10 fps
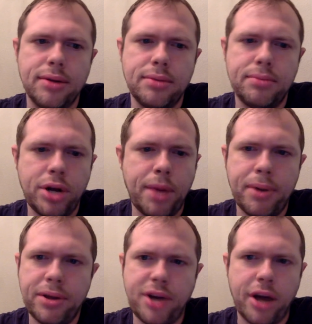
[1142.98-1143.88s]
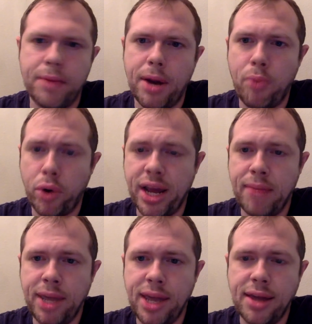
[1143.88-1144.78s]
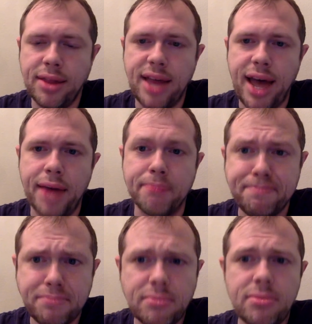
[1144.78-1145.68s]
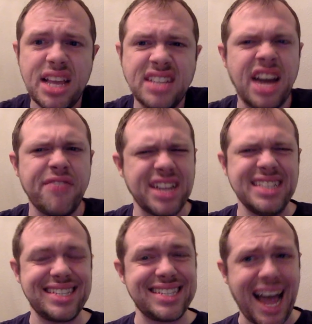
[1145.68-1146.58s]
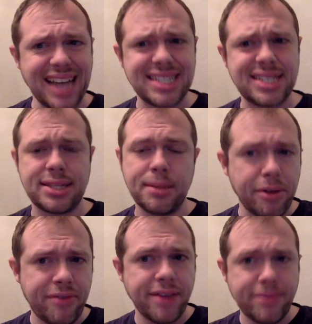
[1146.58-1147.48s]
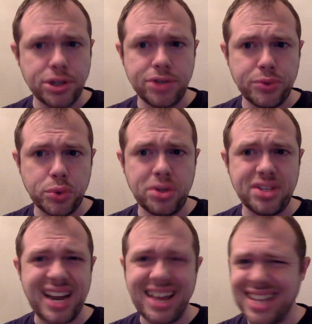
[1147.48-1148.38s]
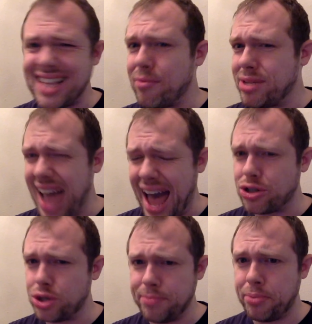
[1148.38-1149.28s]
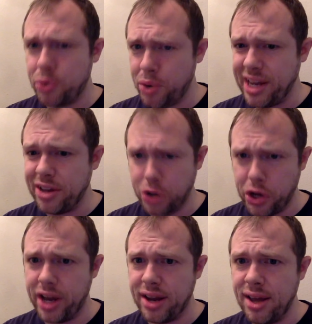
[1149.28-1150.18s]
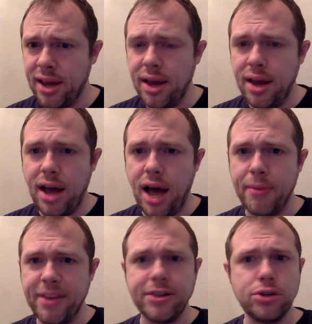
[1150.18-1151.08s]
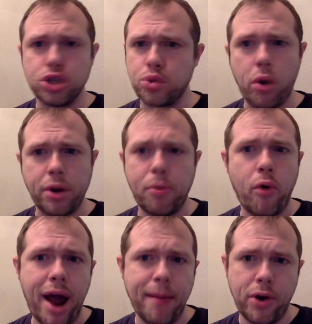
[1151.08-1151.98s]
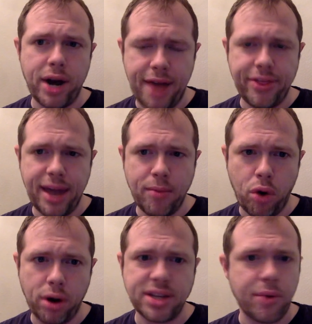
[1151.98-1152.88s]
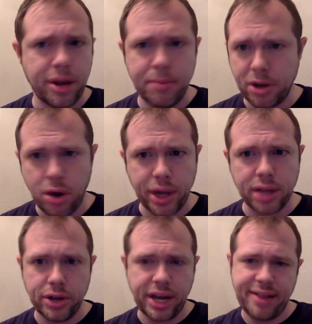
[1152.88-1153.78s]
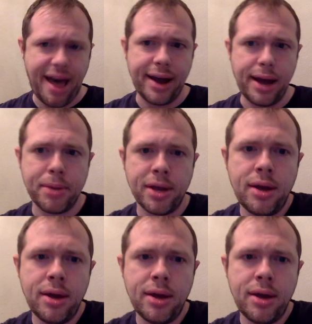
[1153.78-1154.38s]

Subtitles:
put up a document on Board Game Geek that is kind of a concise, simplified version of the rules, and I think that one's actually pretty good if you just want a primer in how the game works. I recommend going and looking that up.